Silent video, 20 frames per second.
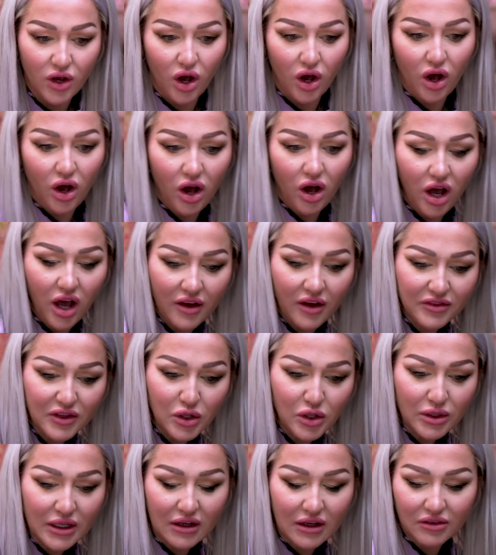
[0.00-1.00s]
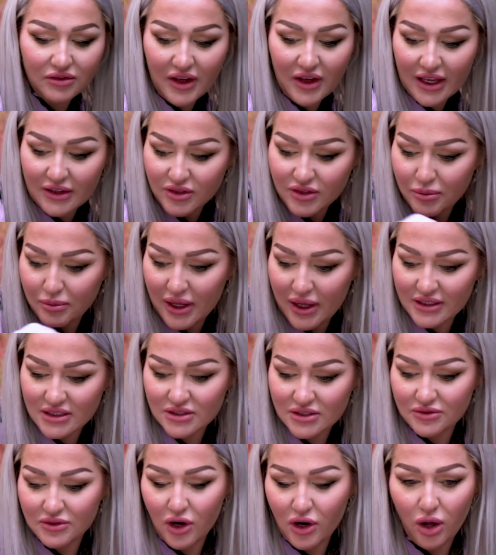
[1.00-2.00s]
I've got a few little favourite
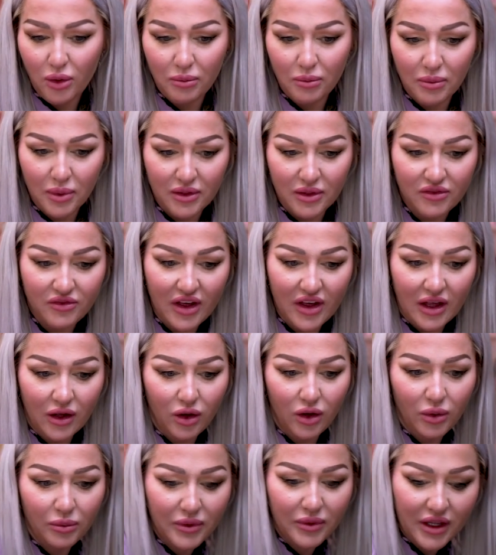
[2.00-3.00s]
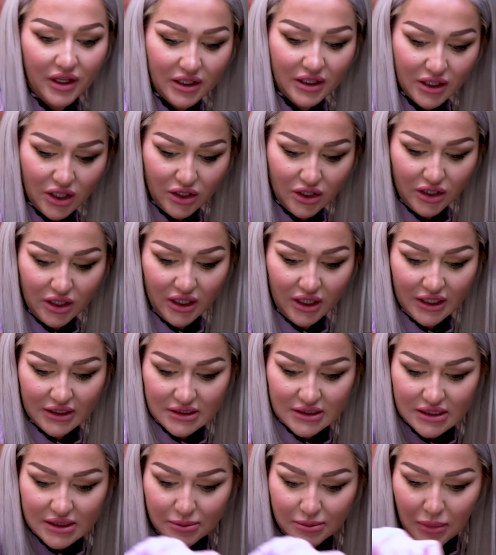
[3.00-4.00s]
bits from the film that are going to
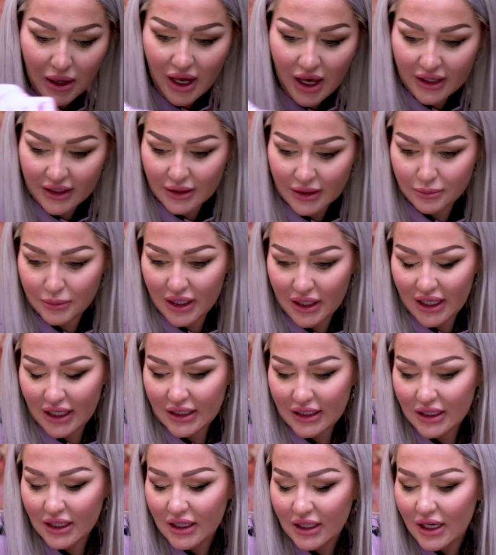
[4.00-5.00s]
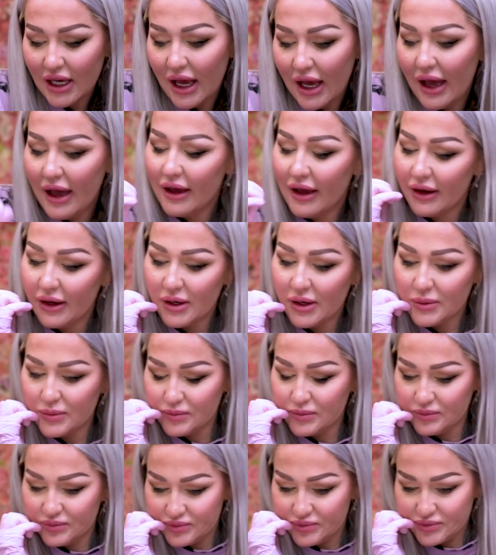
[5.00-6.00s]
inspire me. I
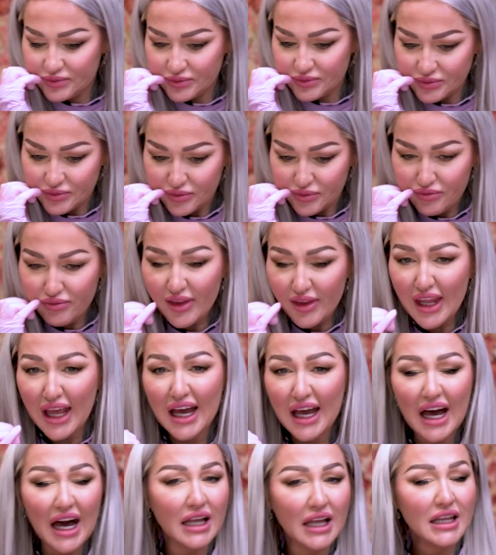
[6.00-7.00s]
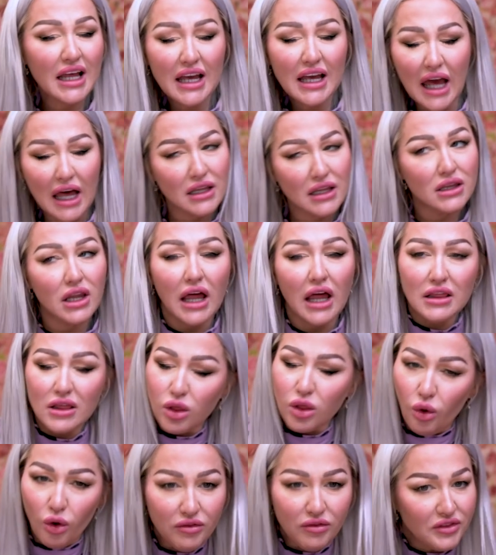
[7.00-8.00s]

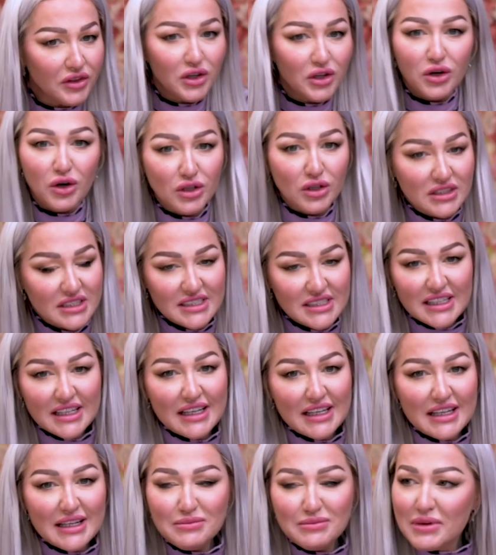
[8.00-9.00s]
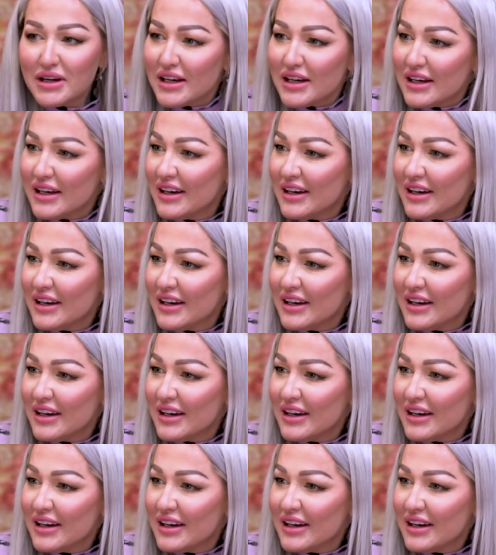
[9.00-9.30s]
love the colour scheme.